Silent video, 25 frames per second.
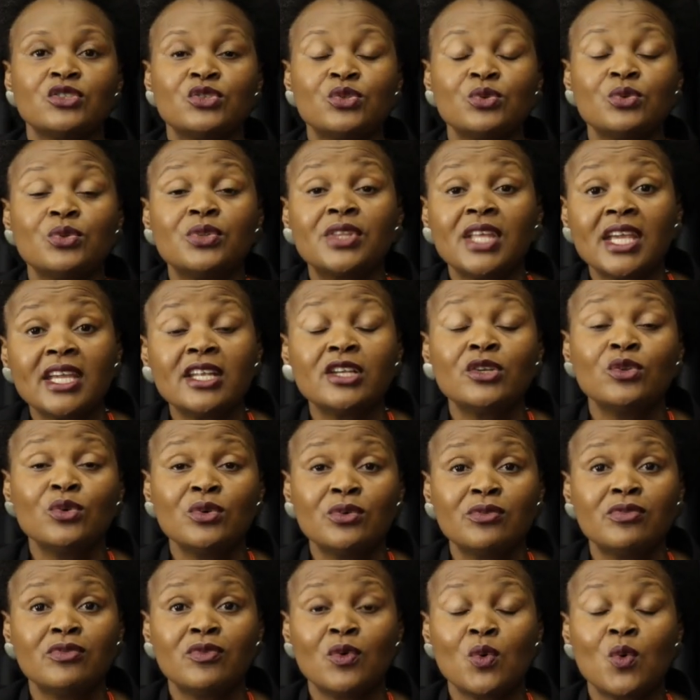do they
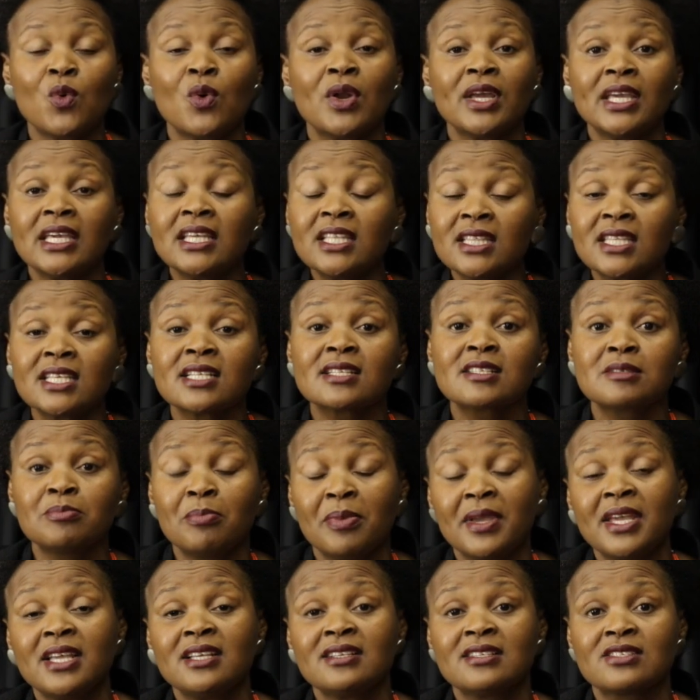look for in the
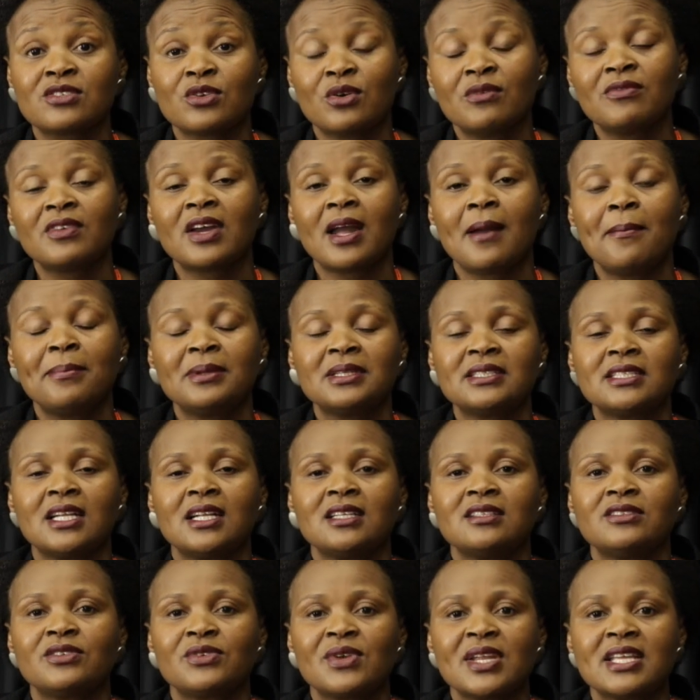space of
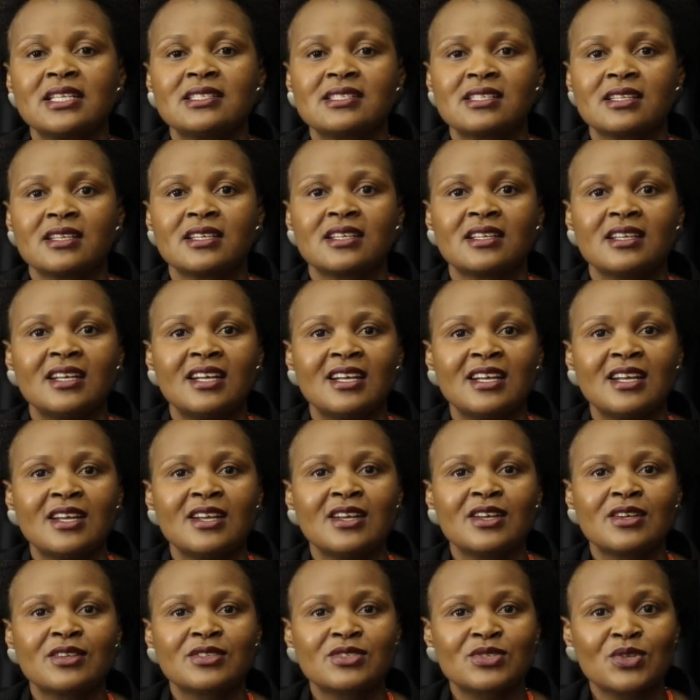capital raising.
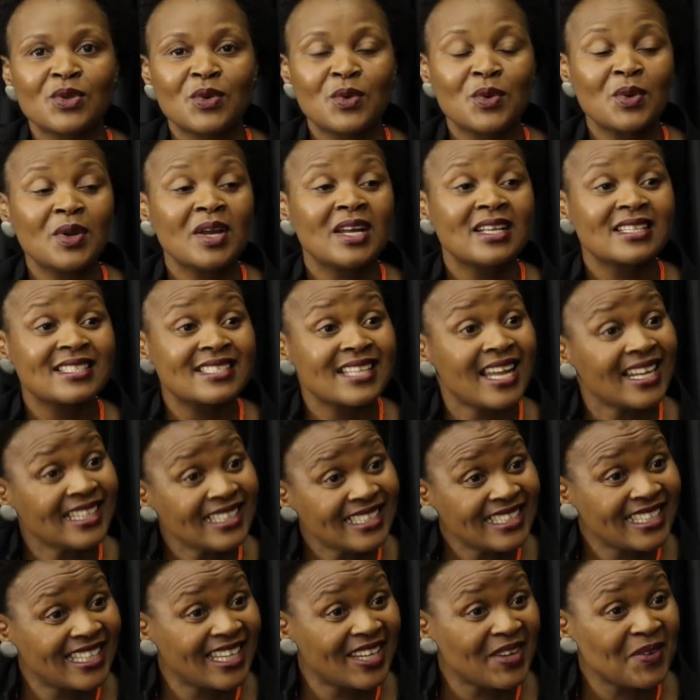So
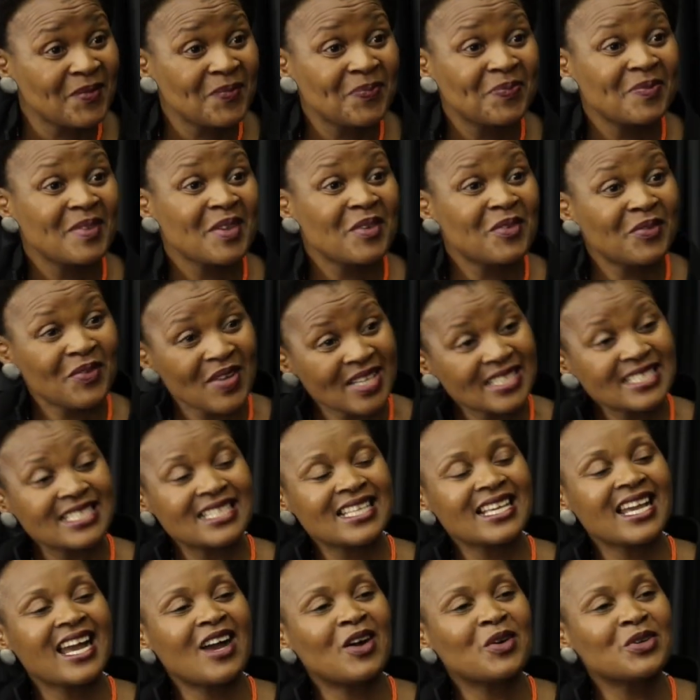Sandile, first
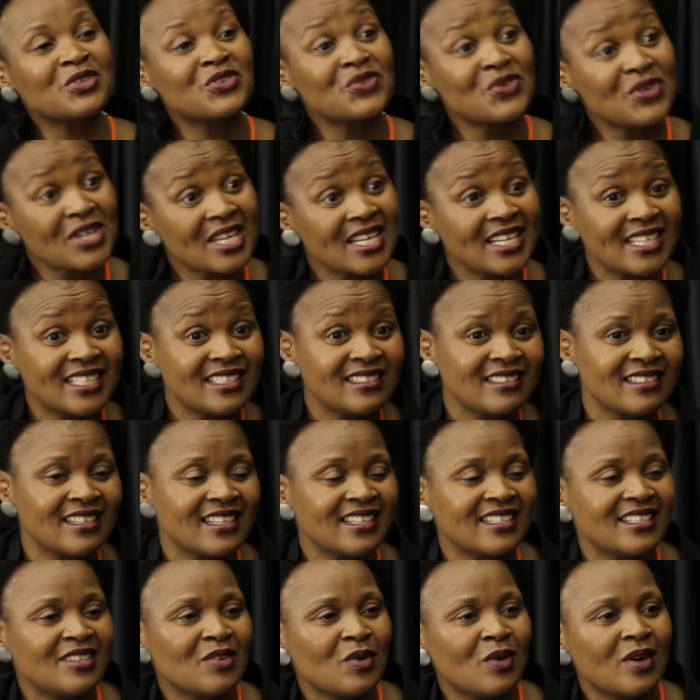thing I would really,
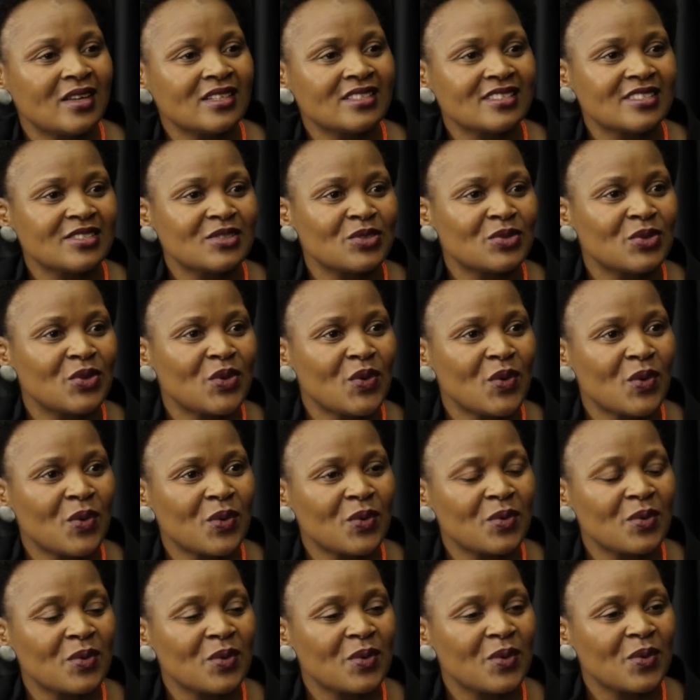really want to
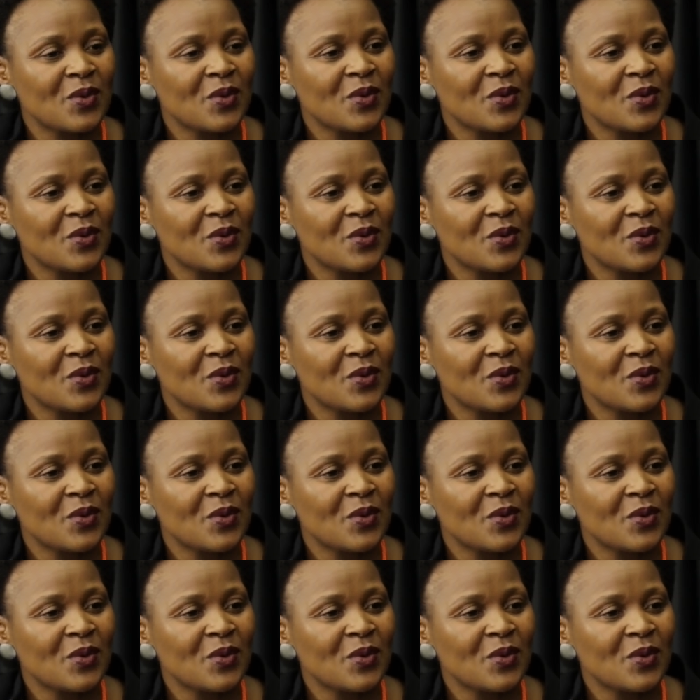know,